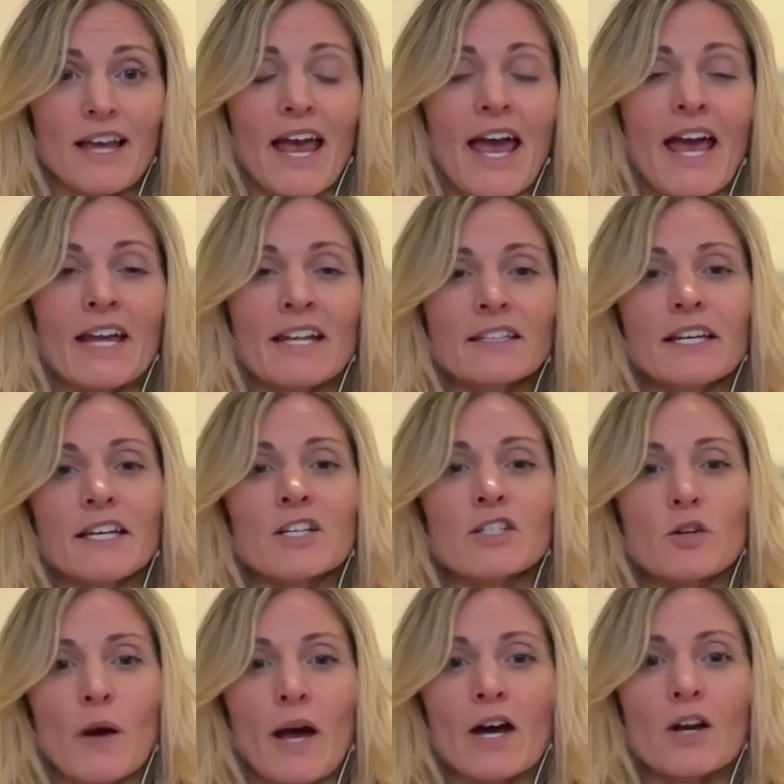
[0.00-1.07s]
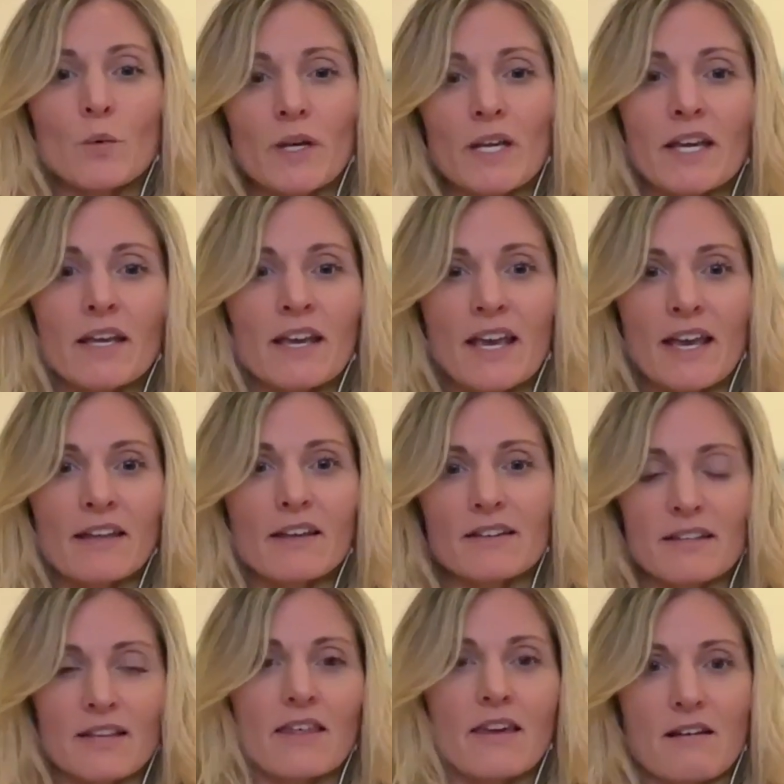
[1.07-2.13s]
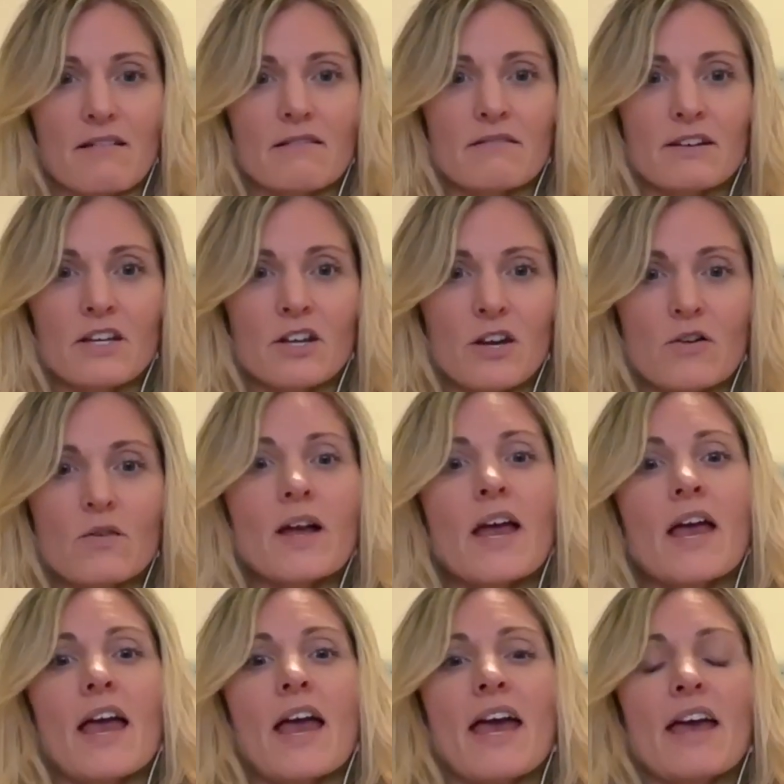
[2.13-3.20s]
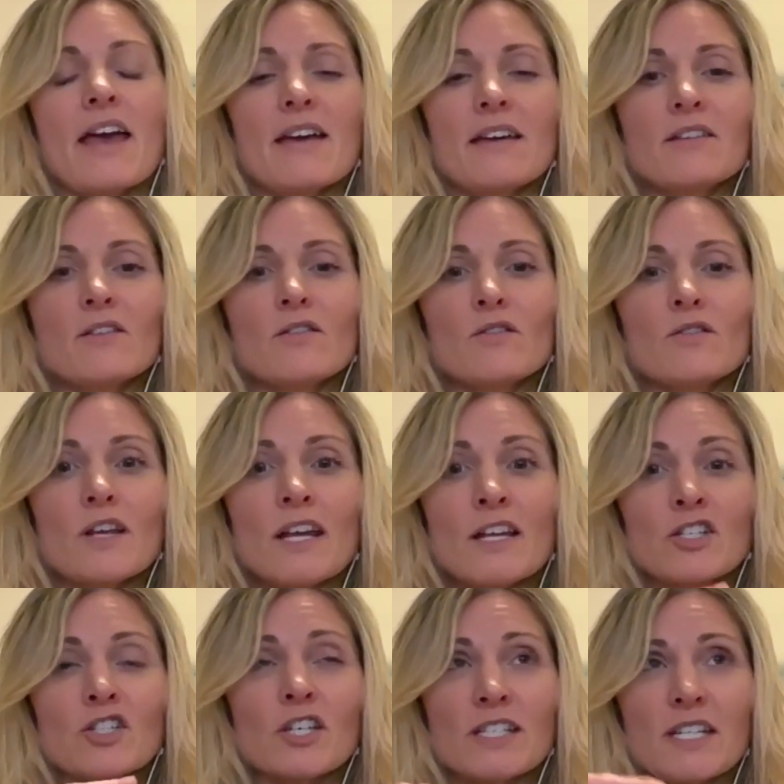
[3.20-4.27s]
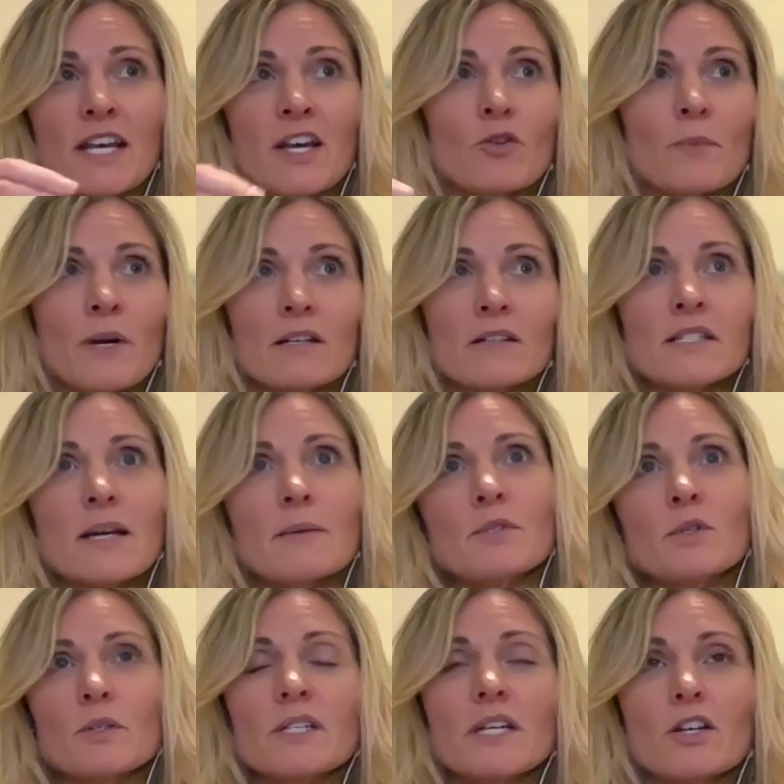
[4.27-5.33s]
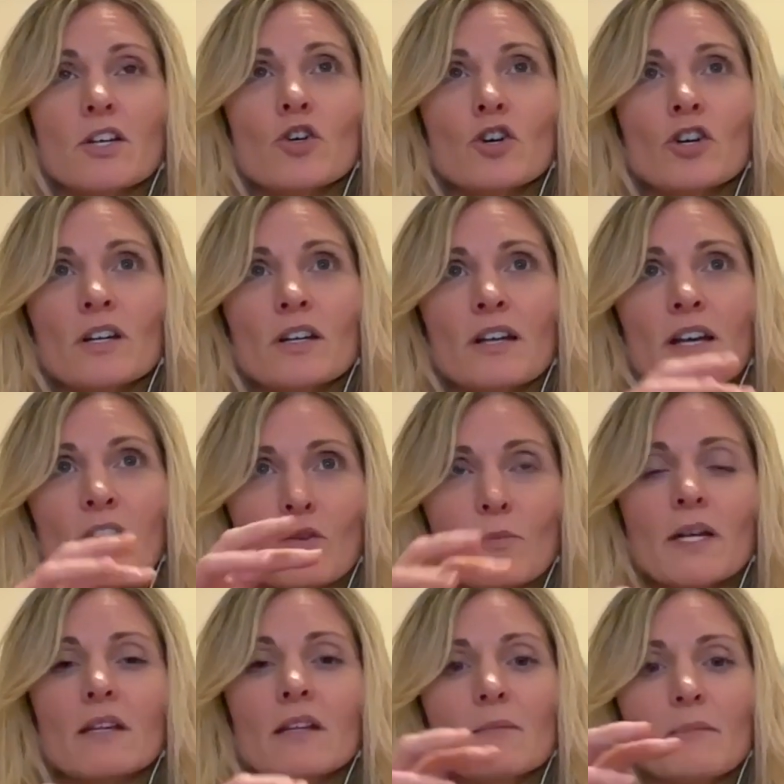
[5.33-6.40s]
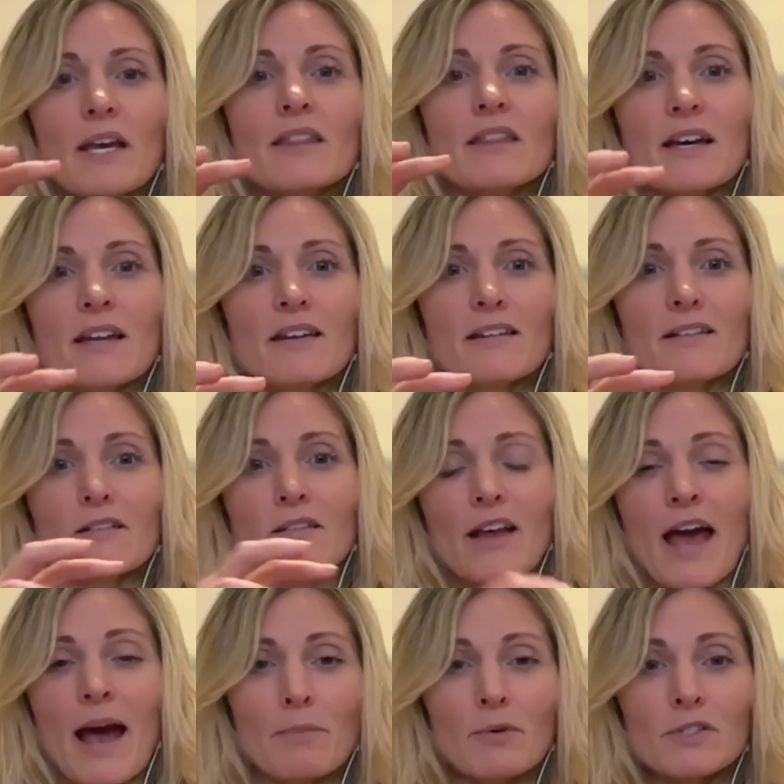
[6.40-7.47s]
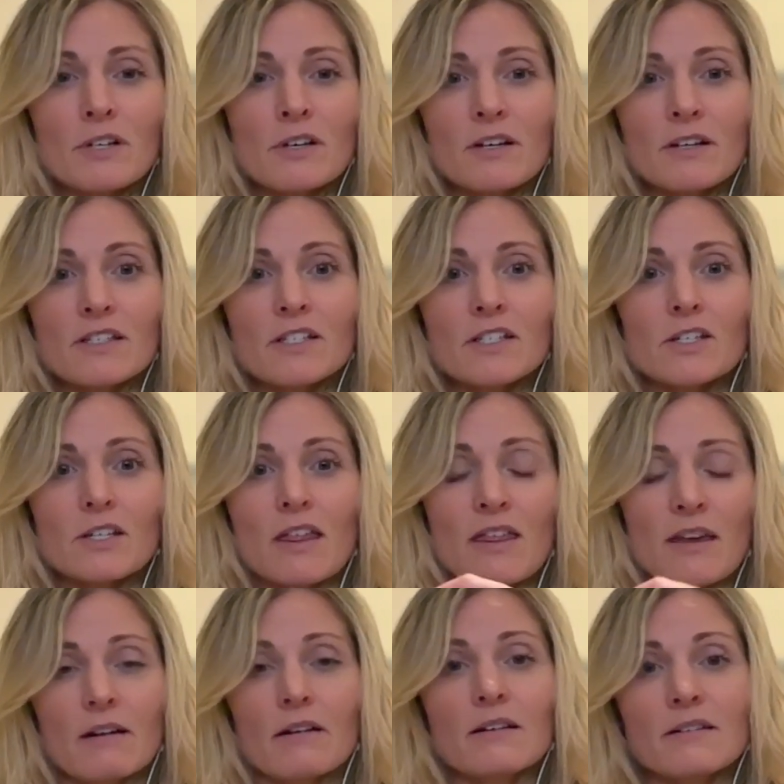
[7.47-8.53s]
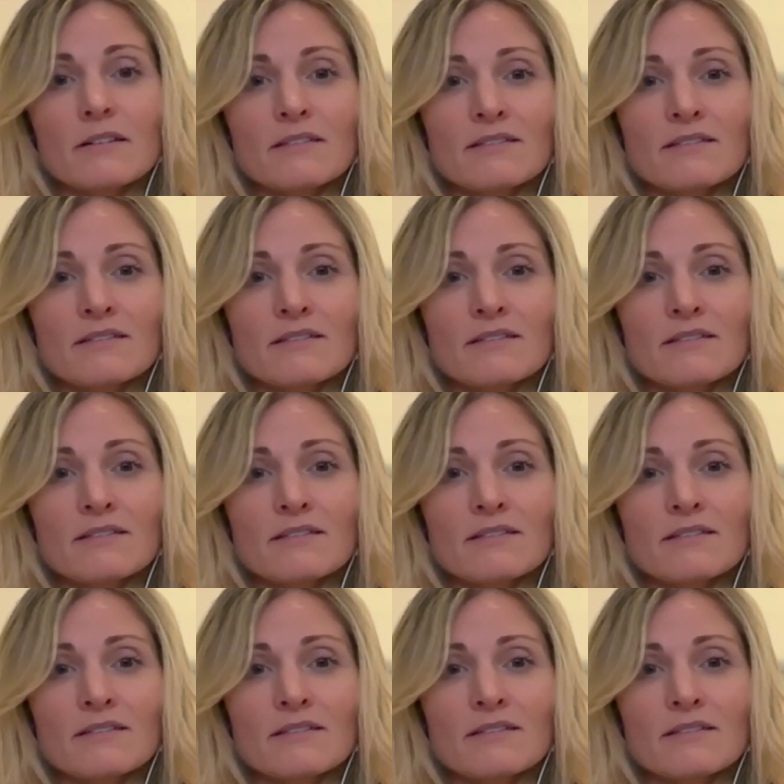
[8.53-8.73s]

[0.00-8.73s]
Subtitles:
And like, so how do we get to there, you know? And it's just incremental steps. So it's like you're going to incrementally make that applesauce thicker.